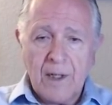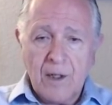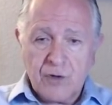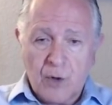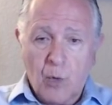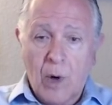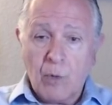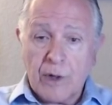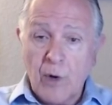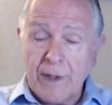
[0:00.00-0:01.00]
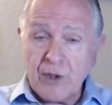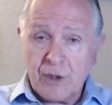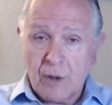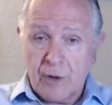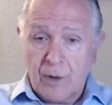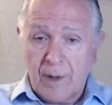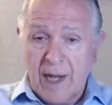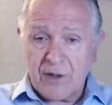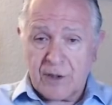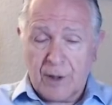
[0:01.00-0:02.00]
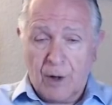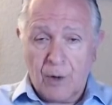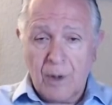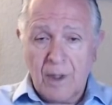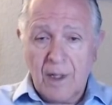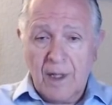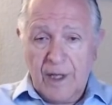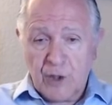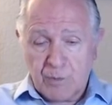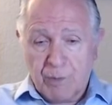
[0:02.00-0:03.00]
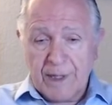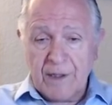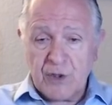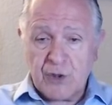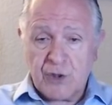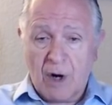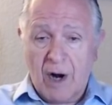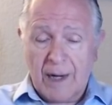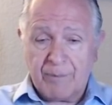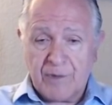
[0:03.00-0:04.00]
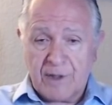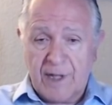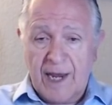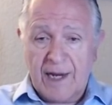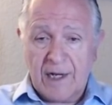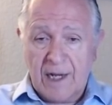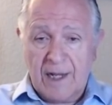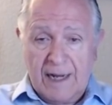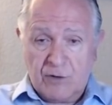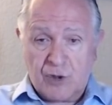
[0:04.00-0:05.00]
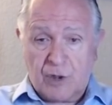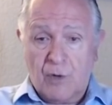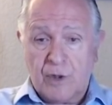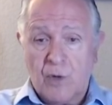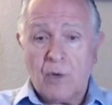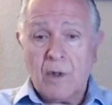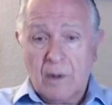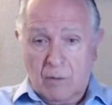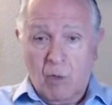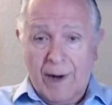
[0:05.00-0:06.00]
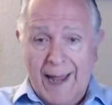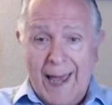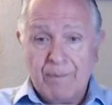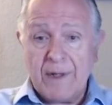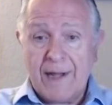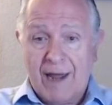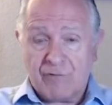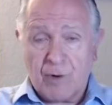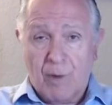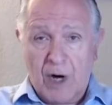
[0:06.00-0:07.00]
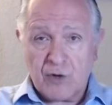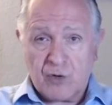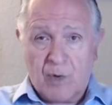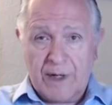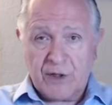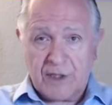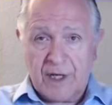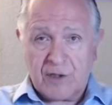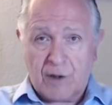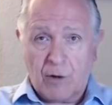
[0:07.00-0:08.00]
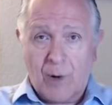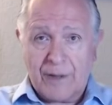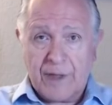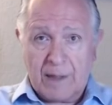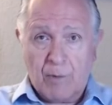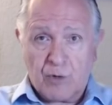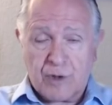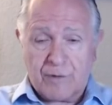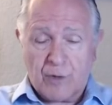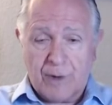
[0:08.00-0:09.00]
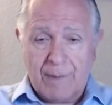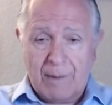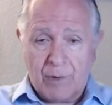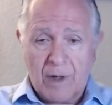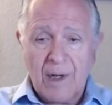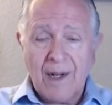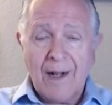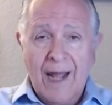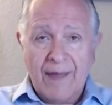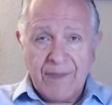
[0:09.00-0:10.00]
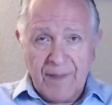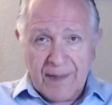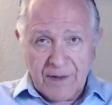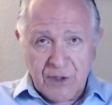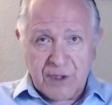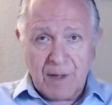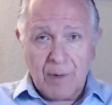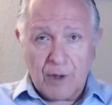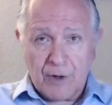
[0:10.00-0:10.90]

So what we're going to show you next, though, is bring this chart up to date and show you what happened after March 26th, although I think most of you remember, and then the similar